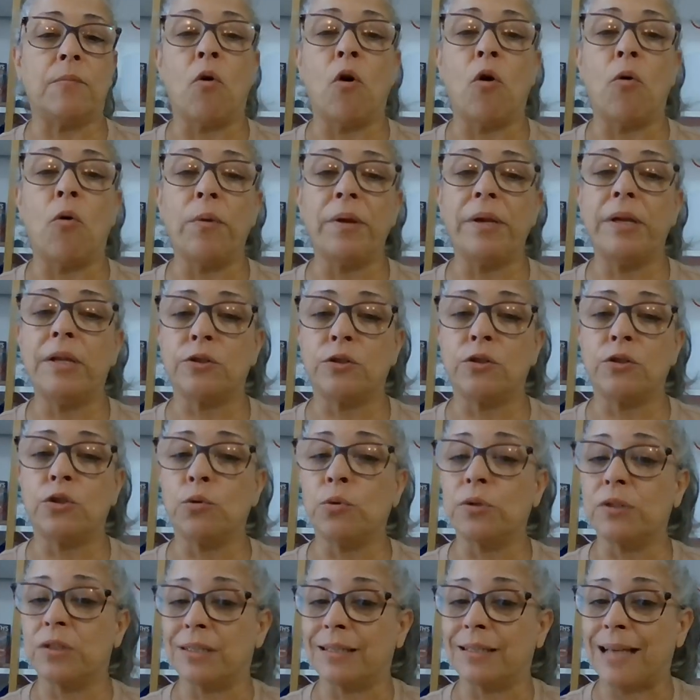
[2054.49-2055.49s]
All we need to do
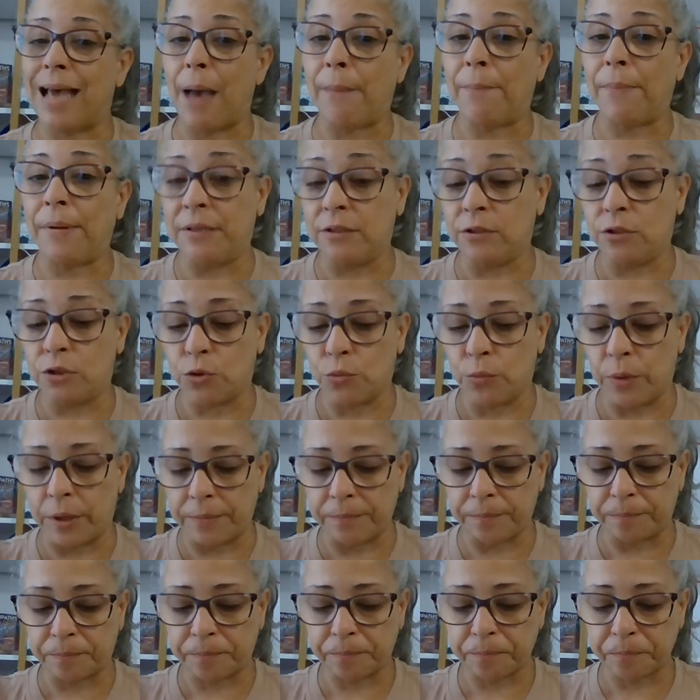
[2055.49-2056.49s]
is to tap into it.
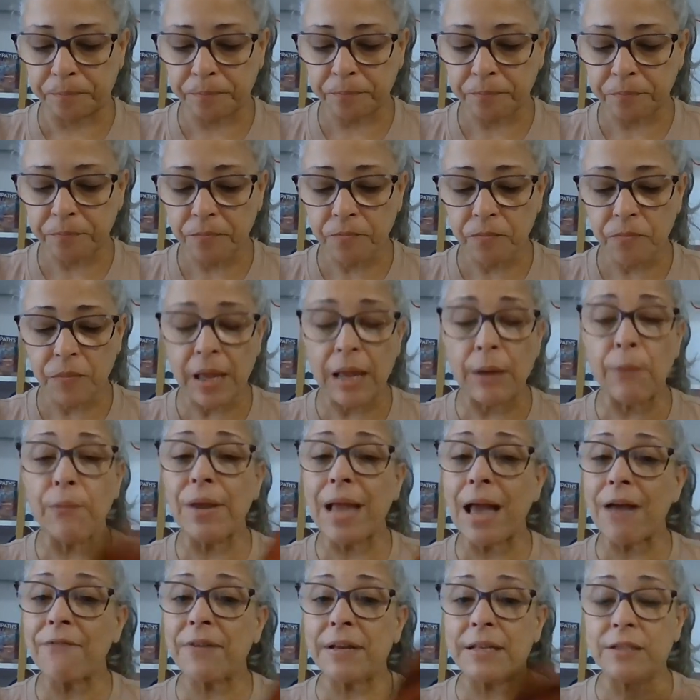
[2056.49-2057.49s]
And we
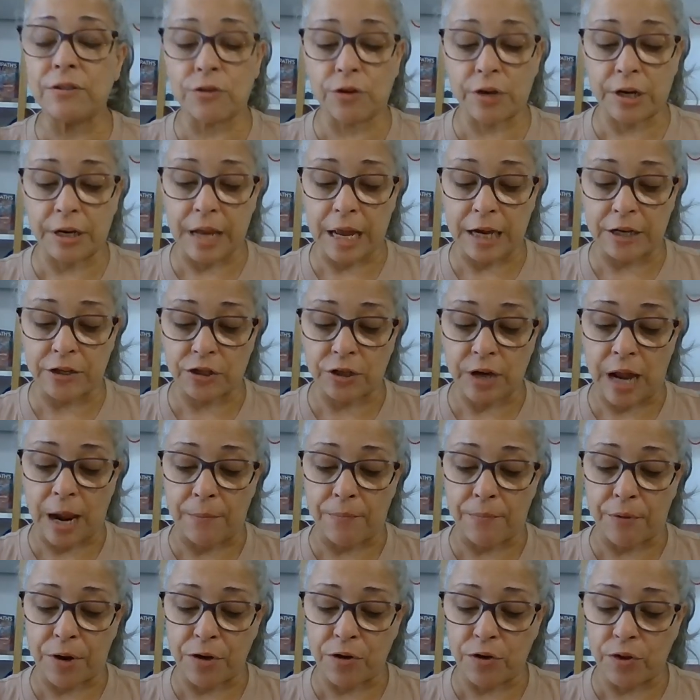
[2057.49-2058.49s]
have interconnection. I
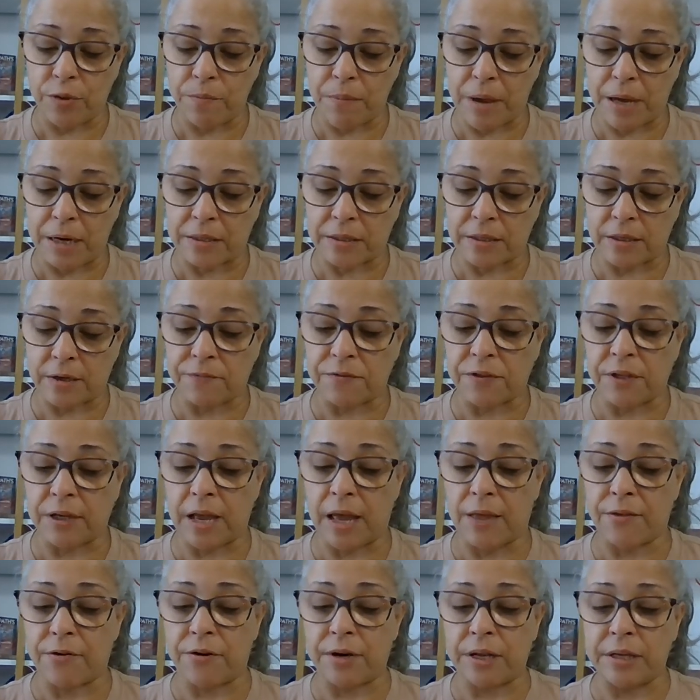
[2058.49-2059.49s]
bring you the medicine of
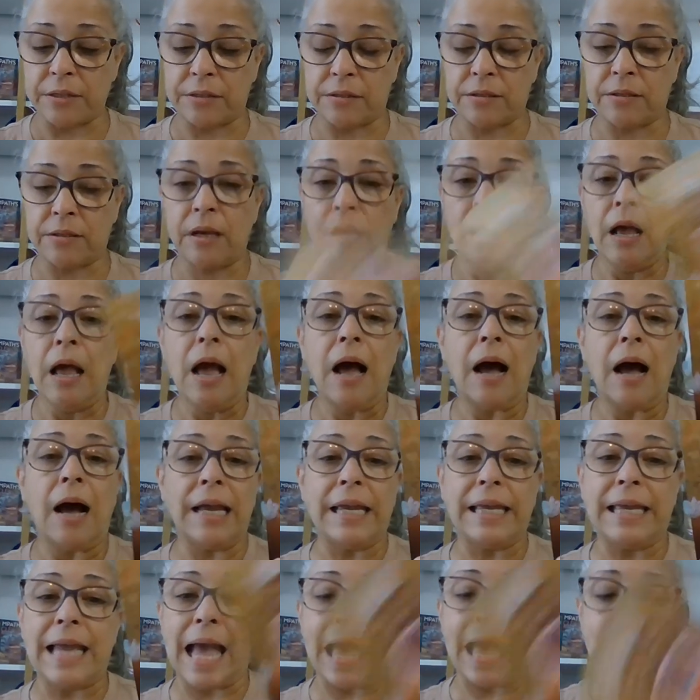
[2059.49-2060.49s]
togetherness.
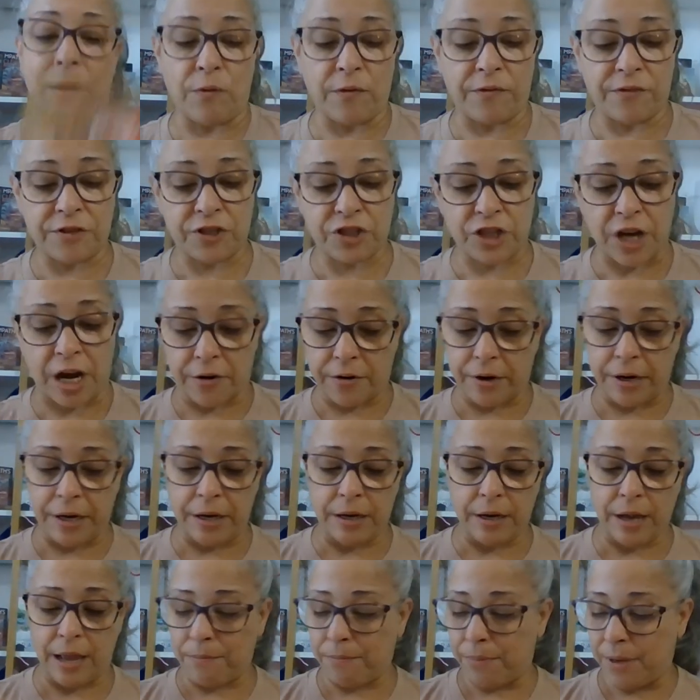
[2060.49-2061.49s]
Again, with
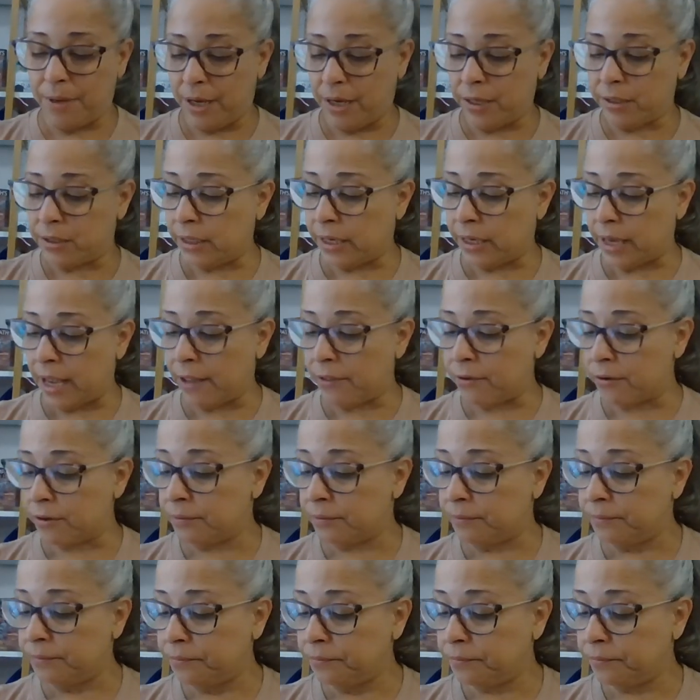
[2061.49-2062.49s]
sharing and being together.
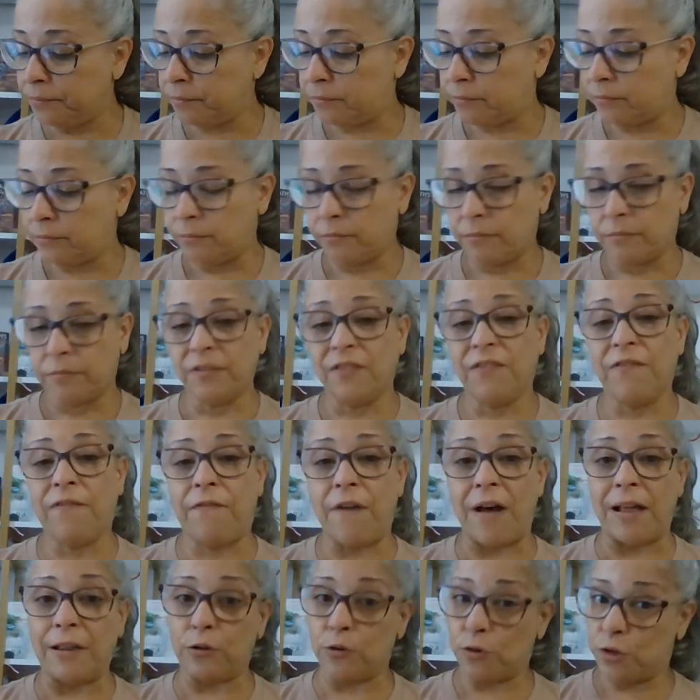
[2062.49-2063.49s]

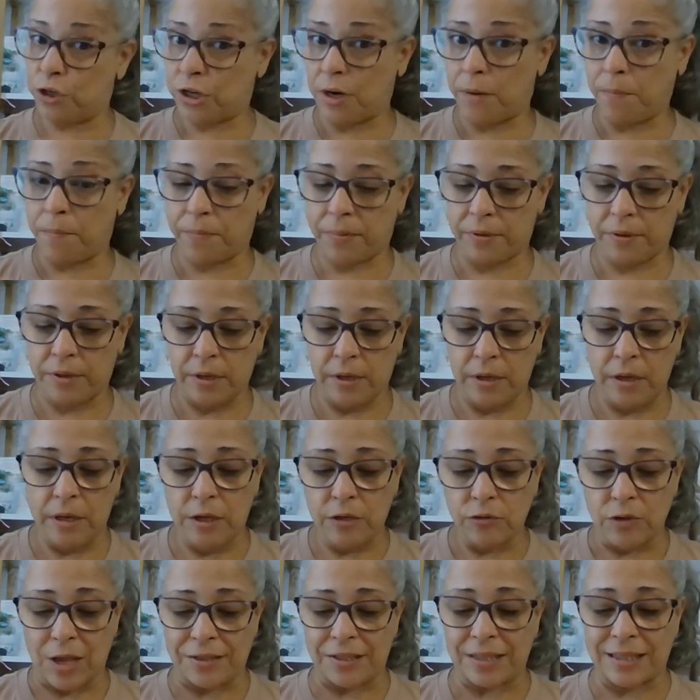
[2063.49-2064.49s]
Fellowship.
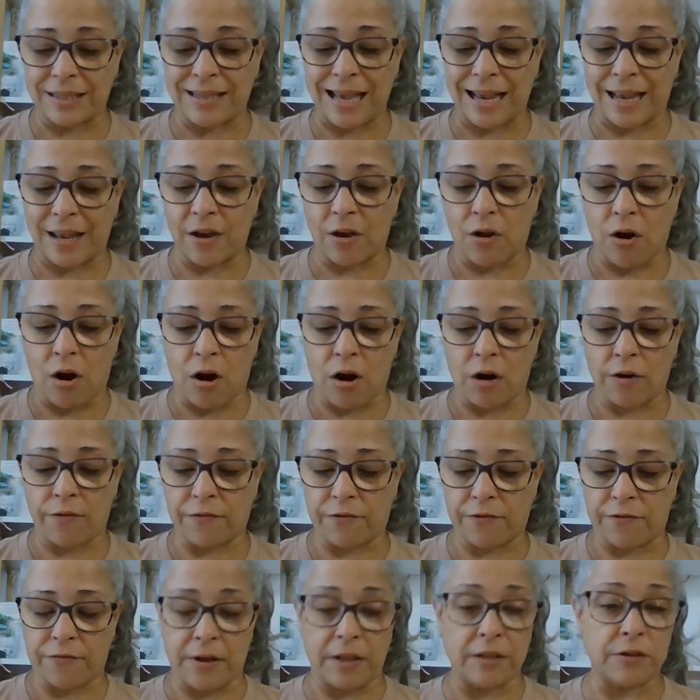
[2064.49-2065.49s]
That's the second card
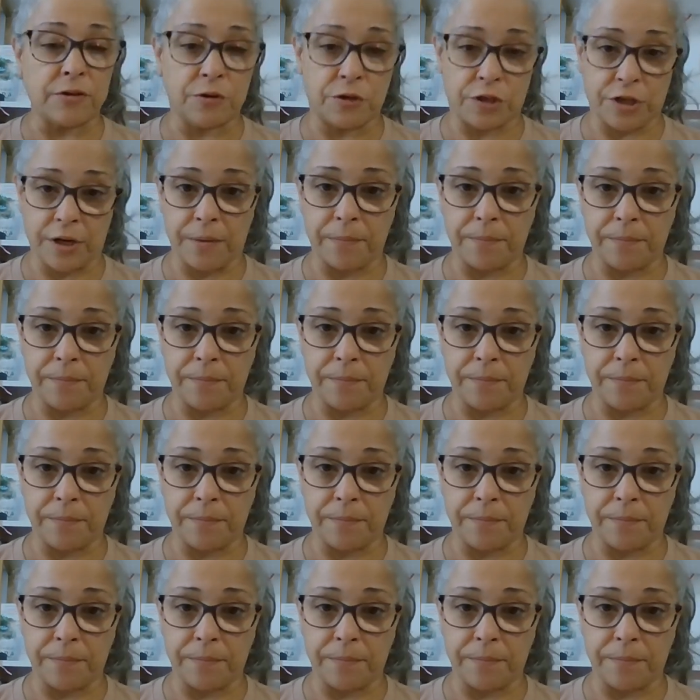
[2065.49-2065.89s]
for fellowship.